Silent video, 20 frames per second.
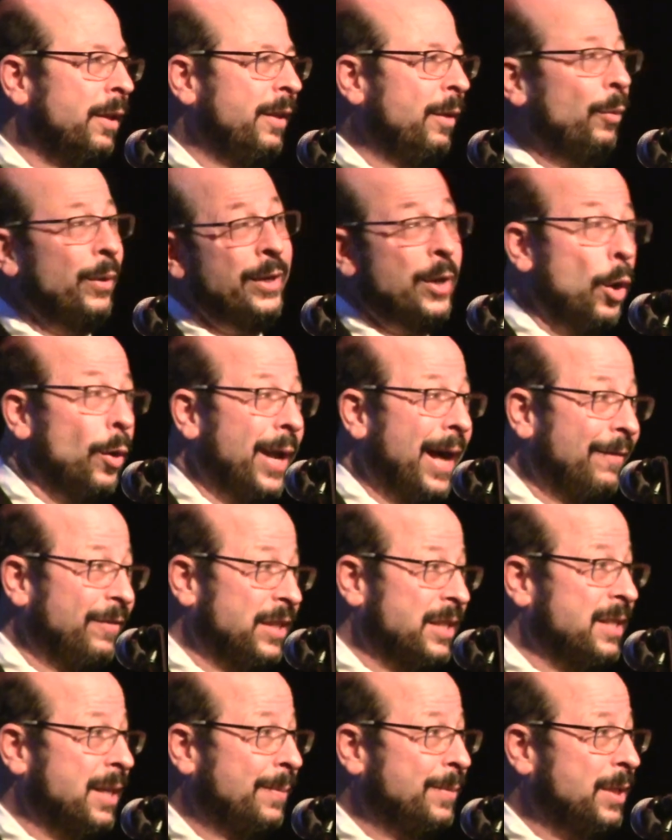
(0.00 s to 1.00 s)
that we don't have
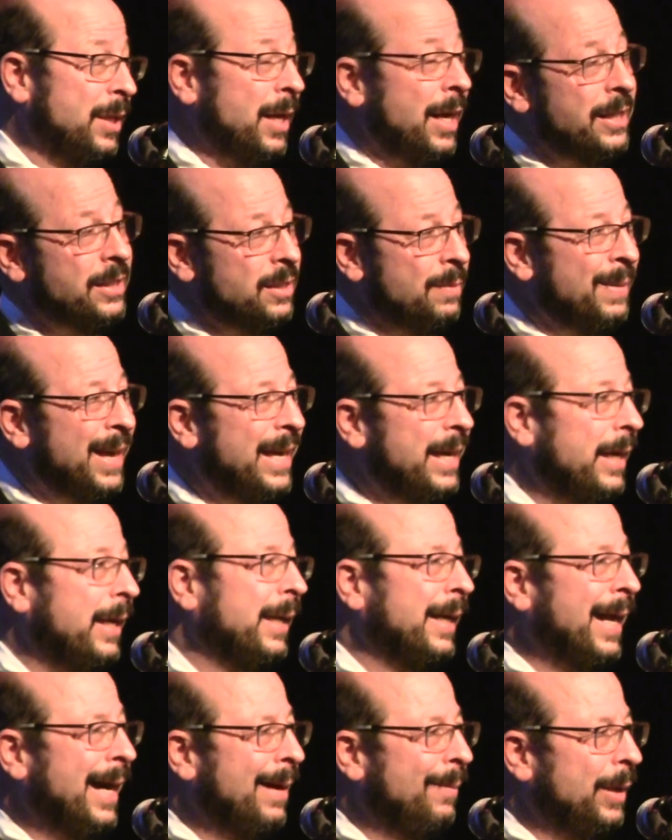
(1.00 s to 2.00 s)
to subsidize to make
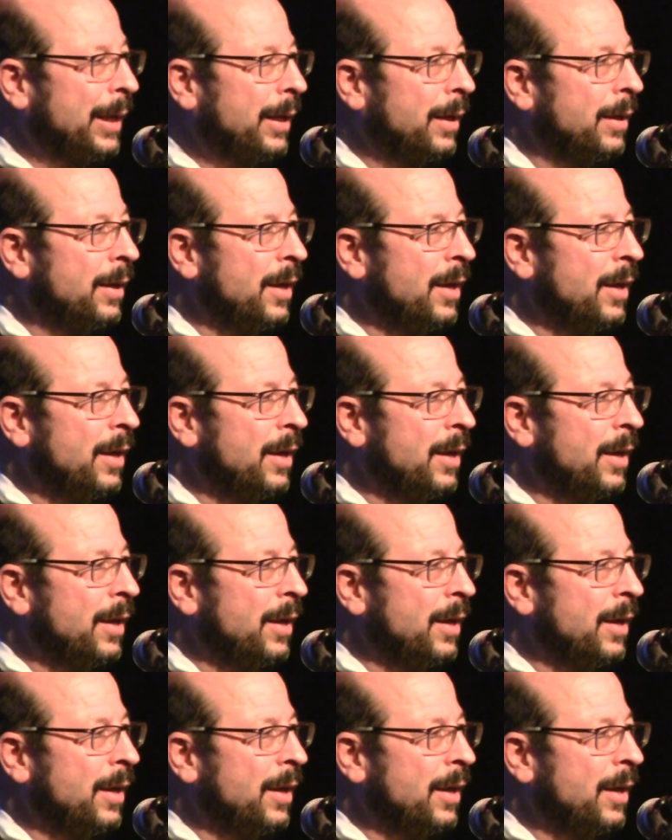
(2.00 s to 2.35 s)
economic.